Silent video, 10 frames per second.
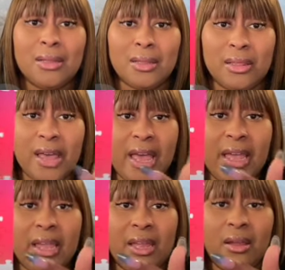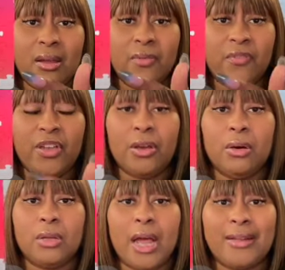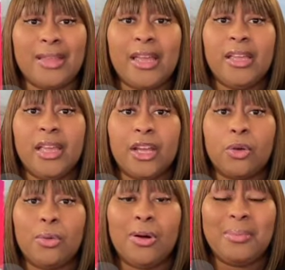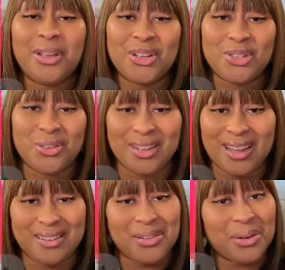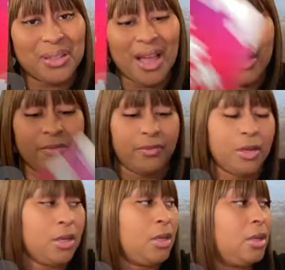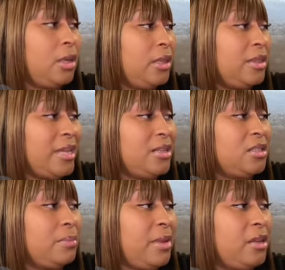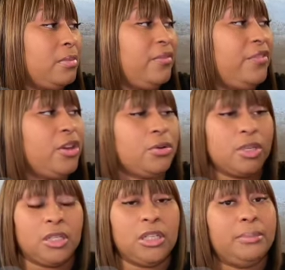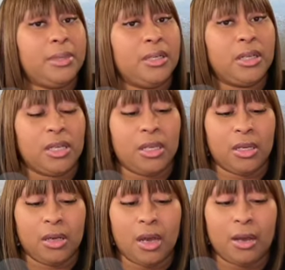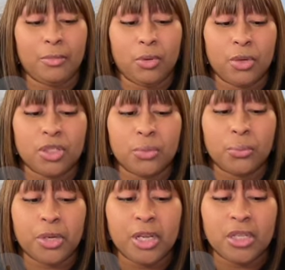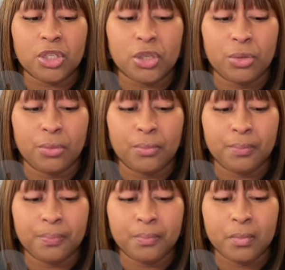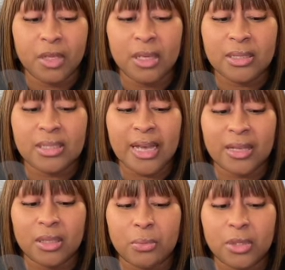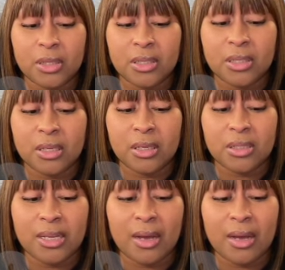They feel like they can't grow because you're not in their life. That doesn't make me feel good, but again, I'm going to read to you exactly what this is.